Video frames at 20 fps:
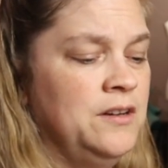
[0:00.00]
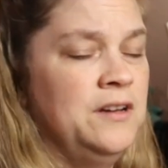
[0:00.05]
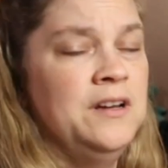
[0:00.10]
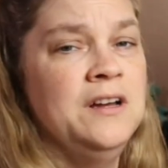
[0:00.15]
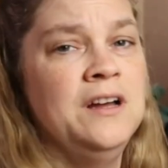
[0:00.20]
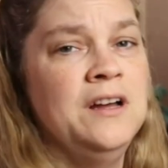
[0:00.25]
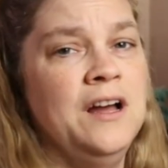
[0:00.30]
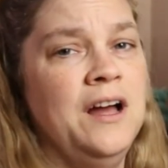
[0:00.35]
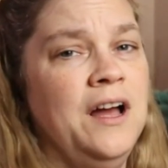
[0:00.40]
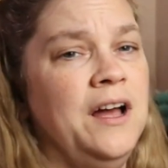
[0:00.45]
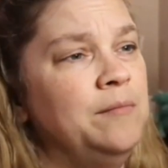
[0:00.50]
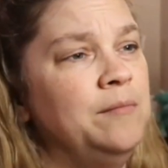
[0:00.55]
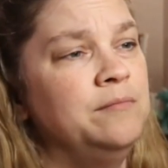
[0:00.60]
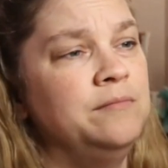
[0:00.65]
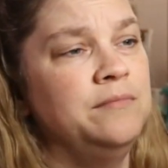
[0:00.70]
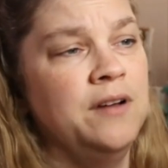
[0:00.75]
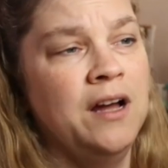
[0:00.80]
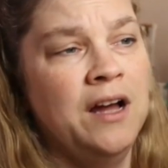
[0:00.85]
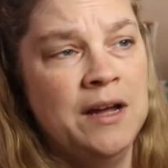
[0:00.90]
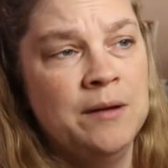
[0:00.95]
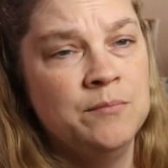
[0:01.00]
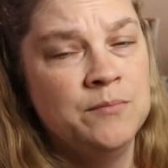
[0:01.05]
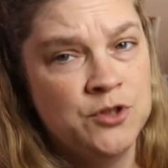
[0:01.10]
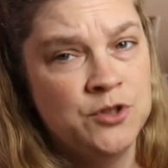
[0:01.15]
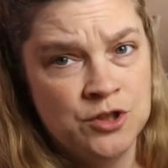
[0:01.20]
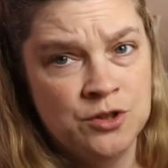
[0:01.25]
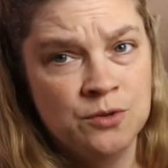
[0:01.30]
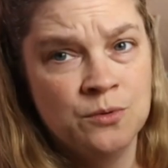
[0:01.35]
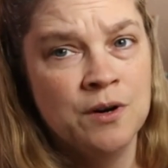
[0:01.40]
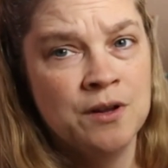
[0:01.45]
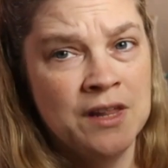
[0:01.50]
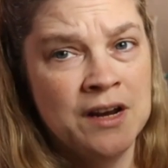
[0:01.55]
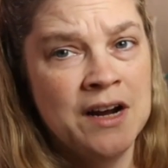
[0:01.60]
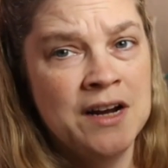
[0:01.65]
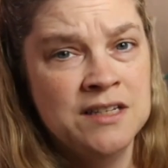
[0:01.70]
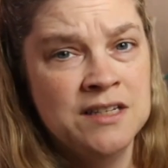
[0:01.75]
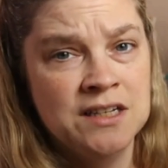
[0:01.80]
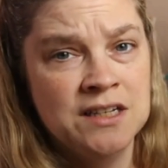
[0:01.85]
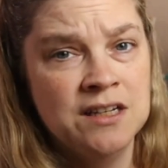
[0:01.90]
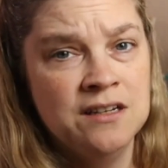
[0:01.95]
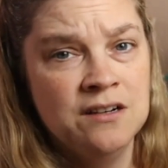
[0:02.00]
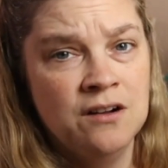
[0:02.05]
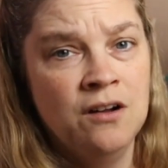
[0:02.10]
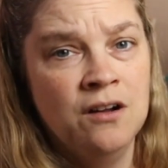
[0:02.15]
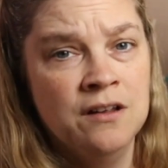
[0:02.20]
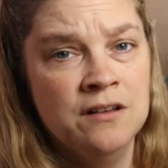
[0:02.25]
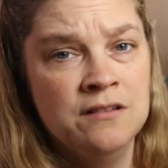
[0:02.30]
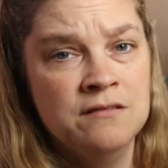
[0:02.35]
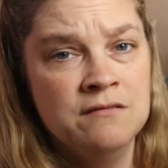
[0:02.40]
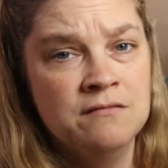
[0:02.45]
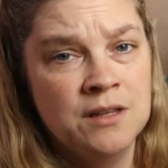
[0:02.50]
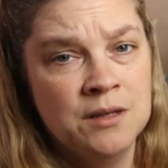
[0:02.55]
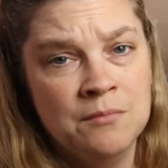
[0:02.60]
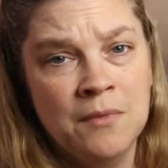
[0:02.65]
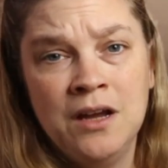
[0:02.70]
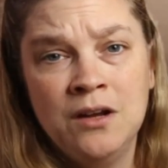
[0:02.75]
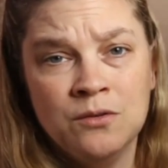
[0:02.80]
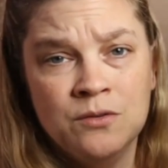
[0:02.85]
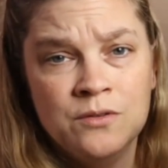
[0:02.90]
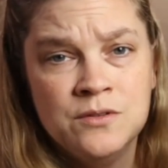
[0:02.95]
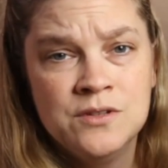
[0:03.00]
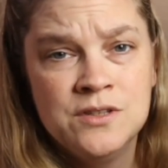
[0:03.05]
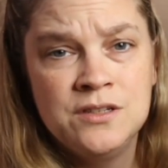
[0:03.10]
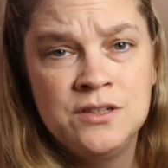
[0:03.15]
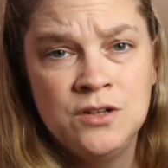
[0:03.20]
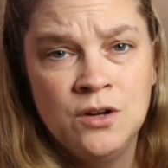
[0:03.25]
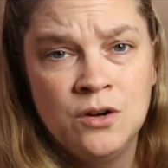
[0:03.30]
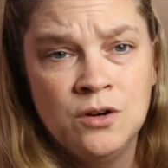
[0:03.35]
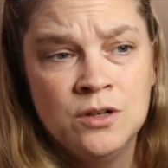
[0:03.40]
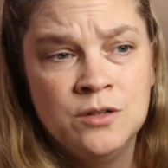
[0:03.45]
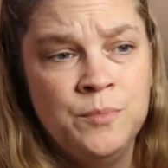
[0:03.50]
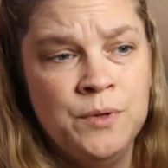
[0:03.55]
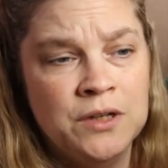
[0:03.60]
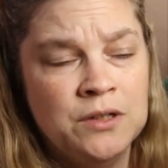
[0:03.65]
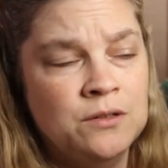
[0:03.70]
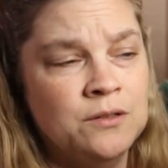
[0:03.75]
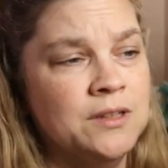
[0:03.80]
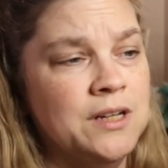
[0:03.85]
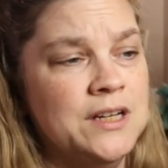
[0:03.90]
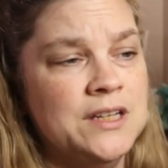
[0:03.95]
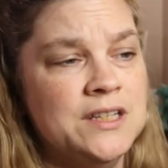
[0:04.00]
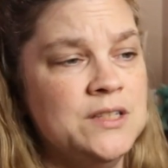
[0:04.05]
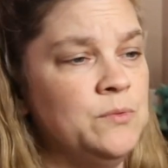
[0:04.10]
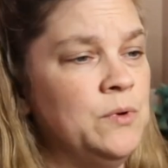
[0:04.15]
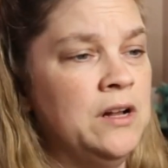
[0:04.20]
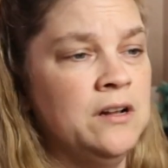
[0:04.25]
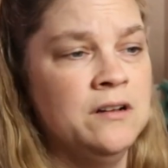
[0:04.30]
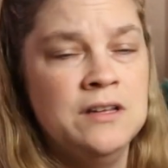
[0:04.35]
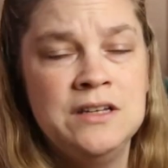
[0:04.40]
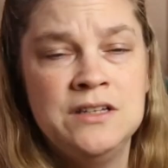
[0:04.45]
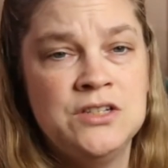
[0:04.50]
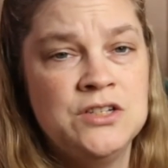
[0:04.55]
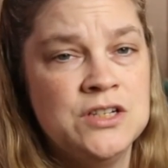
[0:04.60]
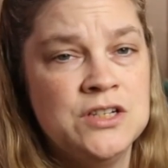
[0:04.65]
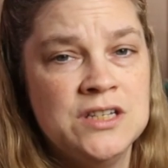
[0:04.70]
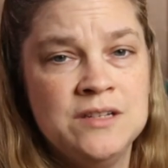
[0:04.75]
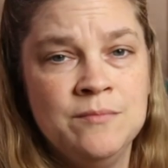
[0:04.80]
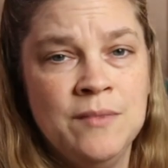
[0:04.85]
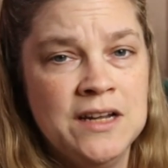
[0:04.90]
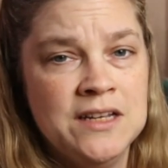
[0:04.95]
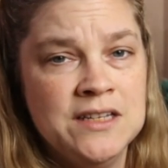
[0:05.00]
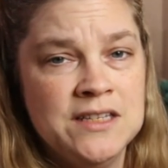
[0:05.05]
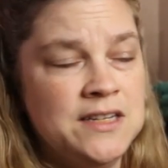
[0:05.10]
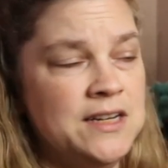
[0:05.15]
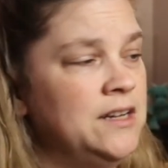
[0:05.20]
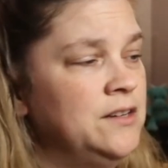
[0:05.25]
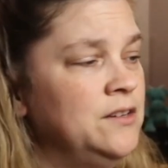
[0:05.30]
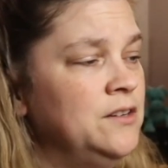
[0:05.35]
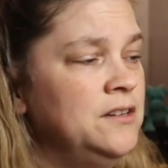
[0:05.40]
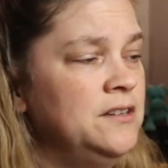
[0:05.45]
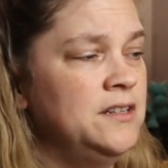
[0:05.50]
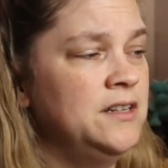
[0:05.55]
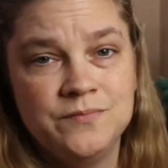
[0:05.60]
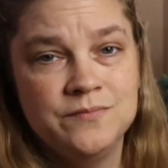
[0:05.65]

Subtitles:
I'm sure that I did on the Michaels yarn Pickle as well. It's just my standard.